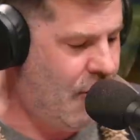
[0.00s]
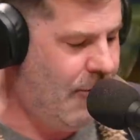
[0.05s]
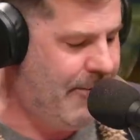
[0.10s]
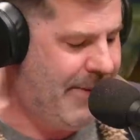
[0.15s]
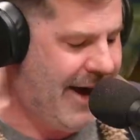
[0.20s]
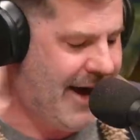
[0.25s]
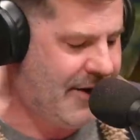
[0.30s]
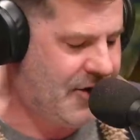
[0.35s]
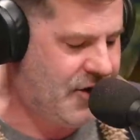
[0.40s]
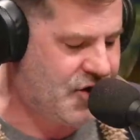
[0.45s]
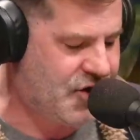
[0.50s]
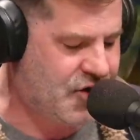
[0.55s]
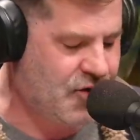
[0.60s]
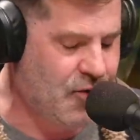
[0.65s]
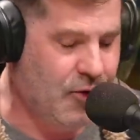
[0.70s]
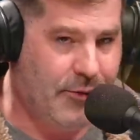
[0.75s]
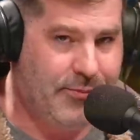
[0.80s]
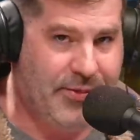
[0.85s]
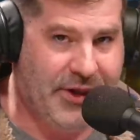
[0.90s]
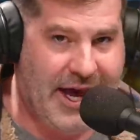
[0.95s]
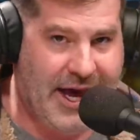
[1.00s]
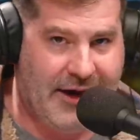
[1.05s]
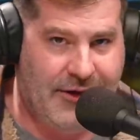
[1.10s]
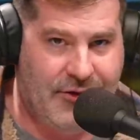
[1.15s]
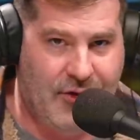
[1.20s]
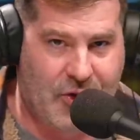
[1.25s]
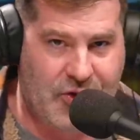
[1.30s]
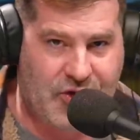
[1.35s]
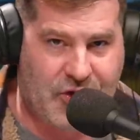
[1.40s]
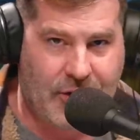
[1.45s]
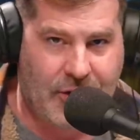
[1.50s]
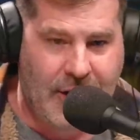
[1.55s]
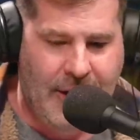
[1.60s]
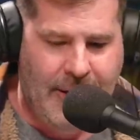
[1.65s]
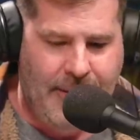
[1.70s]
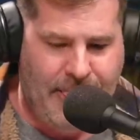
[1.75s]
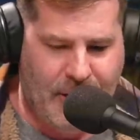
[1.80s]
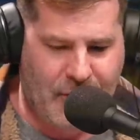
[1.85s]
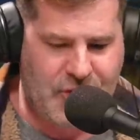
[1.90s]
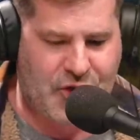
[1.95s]
and the whole back-to-school plan. And those are
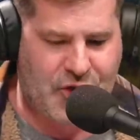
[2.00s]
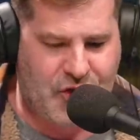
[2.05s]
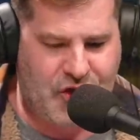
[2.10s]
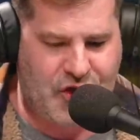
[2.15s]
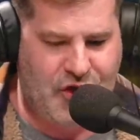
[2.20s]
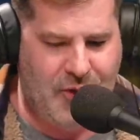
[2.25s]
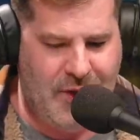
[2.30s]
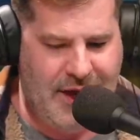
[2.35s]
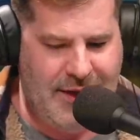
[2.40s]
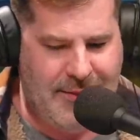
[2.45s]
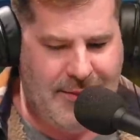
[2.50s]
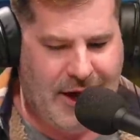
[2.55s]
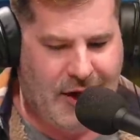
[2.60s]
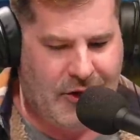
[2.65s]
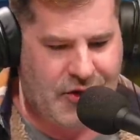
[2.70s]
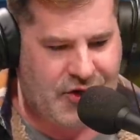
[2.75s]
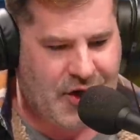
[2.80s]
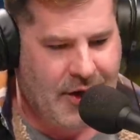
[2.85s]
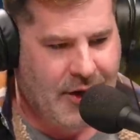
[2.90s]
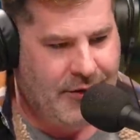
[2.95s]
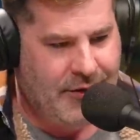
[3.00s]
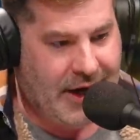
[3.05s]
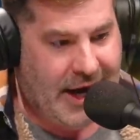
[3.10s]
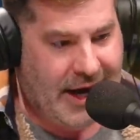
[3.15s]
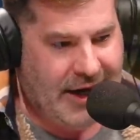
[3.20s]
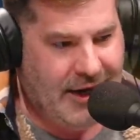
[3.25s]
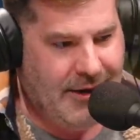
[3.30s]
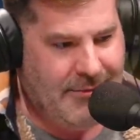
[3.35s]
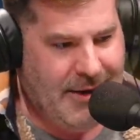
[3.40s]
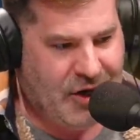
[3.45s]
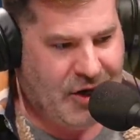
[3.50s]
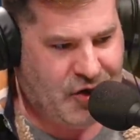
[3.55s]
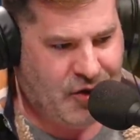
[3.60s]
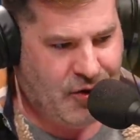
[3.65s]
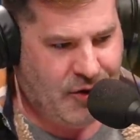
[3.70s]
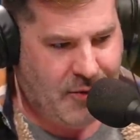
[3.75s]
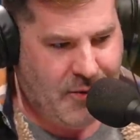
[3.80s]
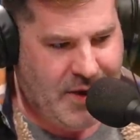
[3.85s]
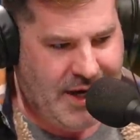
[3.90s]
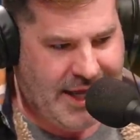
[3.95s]
two emails that I'm going to make
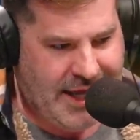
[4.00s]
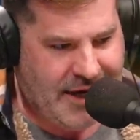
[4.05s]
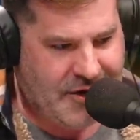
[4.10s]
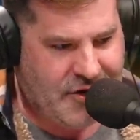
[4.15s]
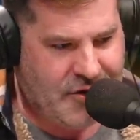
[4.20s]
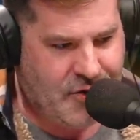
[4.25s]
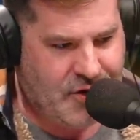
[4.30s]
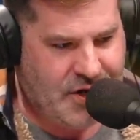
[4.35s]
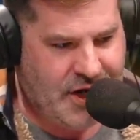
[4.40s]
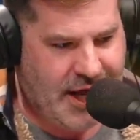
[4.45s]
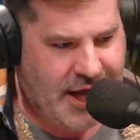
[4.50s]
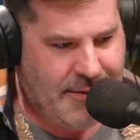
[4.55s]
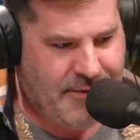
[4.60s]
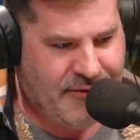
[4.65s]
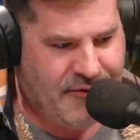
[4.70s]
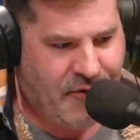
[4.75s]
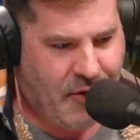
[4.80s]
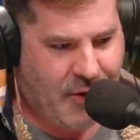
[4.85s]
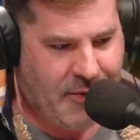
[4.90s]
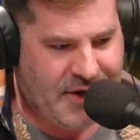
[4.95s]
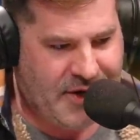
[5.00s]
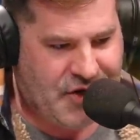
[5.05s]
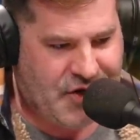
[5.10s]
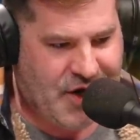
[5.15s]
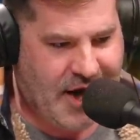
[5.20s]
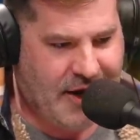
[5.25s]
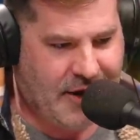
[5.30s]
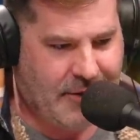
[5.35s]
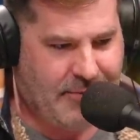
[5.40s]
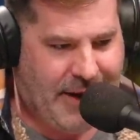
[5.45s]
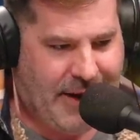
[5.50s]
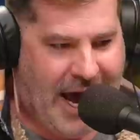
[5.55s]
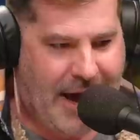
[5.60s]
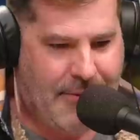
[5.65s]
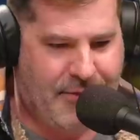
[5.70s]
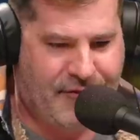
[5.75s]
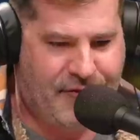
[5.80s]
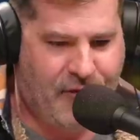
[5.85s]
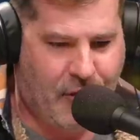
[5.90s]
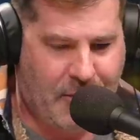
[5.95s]
sure that we get to today before we say
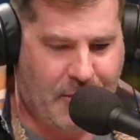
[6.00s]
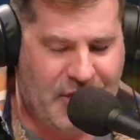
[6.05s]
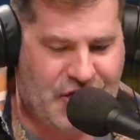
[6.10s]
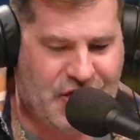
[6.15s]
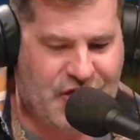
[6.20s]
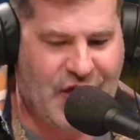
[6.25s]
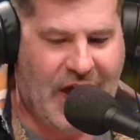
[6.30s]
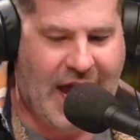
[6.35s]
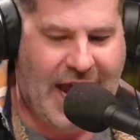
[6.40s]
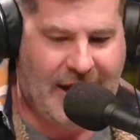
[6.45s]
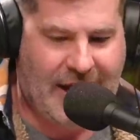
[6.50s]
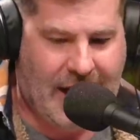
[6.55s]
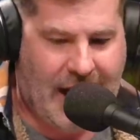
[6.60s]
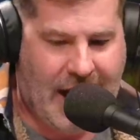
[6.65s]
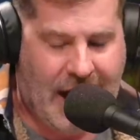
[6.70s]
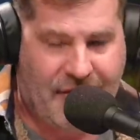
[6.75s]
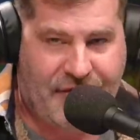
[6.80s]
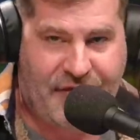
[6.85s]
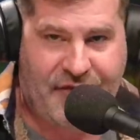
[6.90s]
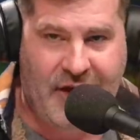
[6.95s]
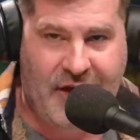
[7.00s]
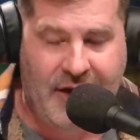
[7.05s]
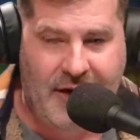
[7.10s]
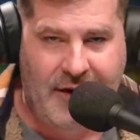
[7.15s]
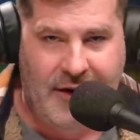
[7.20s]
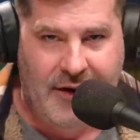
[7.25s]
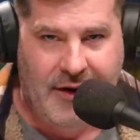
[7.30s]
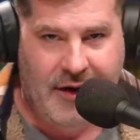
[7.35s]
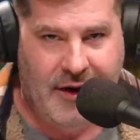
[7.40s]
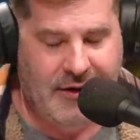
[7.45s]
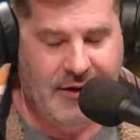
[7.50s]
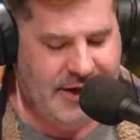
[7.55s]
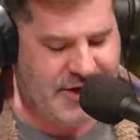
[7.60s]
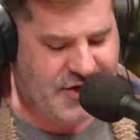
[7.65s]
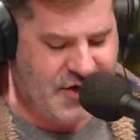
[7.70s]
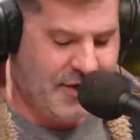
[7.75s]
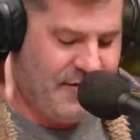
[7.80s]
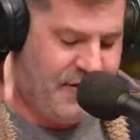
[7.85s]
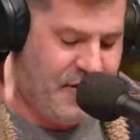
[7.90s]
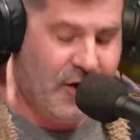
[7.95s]
goodbye, before we sign off.
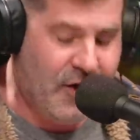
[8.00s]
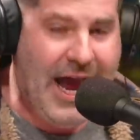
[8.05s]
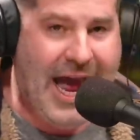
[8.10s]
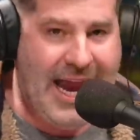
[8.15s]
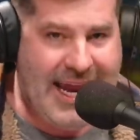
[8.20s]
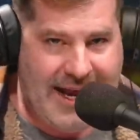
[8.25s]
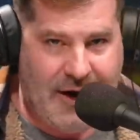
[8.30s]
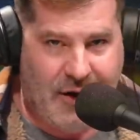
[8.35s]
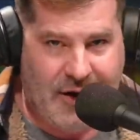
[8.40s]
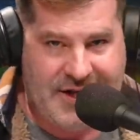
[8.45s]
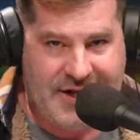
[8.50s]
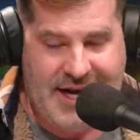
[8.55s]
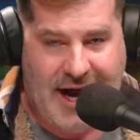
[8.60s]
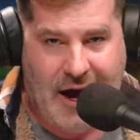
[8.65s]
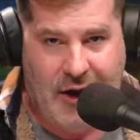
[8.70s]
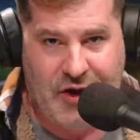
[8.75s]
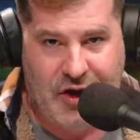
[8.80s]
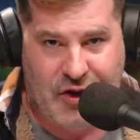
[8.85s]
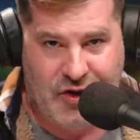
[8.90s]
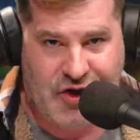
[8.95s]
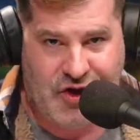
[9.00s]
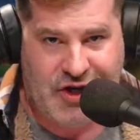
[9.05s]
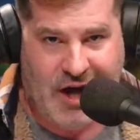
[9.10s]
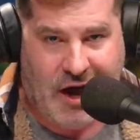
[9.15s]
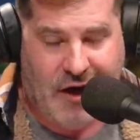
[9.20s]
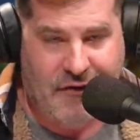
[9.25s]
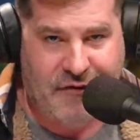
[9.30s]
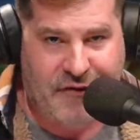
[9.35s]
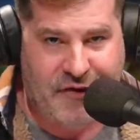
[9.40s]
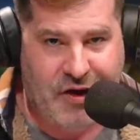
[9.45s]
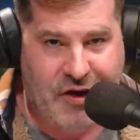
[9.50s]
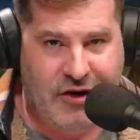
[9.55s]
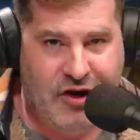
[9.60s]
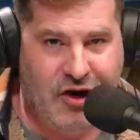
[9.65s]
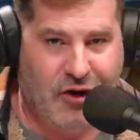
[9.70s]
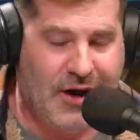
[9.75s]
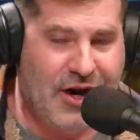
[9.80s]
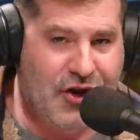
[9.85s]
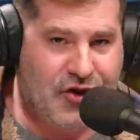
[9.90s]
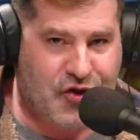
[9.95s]
Listen, if you're heading out of town yourself and
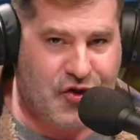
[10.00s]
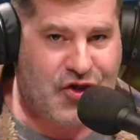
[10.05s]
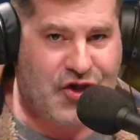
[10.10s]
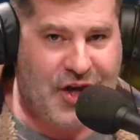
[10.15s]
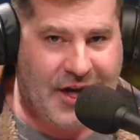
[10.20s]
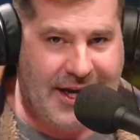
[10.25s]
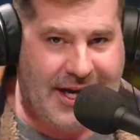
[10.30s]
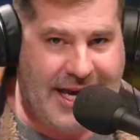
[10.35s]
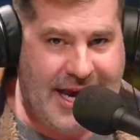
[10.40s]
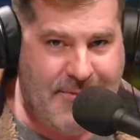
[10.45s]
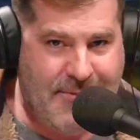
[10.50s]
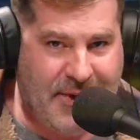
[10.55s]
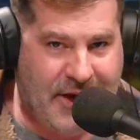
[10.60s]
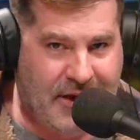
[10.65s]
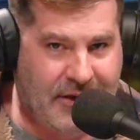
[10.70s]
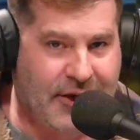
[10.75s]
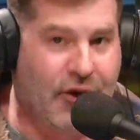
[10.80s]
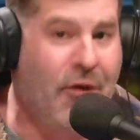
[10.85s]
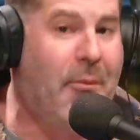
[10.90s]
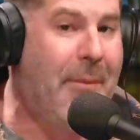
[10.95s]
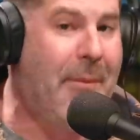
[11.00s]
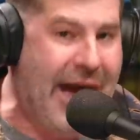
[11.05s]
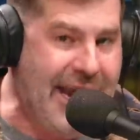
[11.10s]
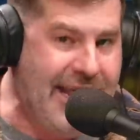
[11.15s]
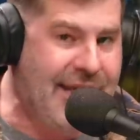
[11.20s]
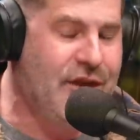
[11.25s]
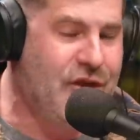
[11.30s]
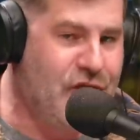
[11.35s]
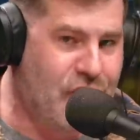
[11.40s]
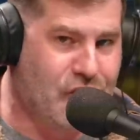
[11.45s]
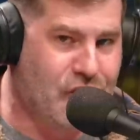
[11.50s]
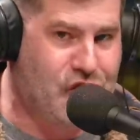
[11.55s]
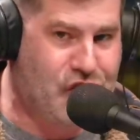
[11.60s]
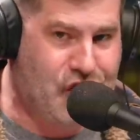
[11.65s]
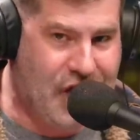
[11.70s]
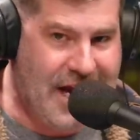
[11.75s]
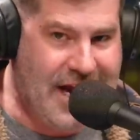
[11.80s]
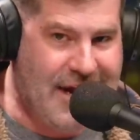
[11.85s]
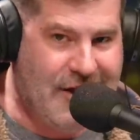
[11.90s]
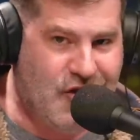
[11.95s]
you're interested in keeping a little money in your
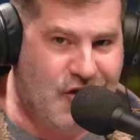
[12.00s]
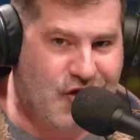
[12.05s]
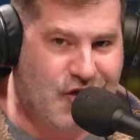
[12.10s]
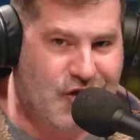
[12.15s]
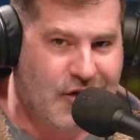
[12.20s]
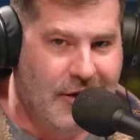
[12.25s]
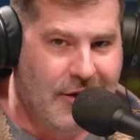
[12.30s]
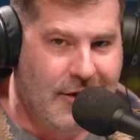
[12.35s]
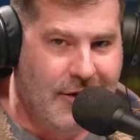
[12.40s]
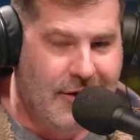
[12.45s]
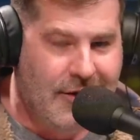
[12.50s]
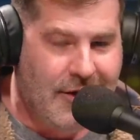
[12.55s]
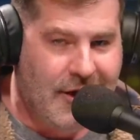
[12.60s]
jeans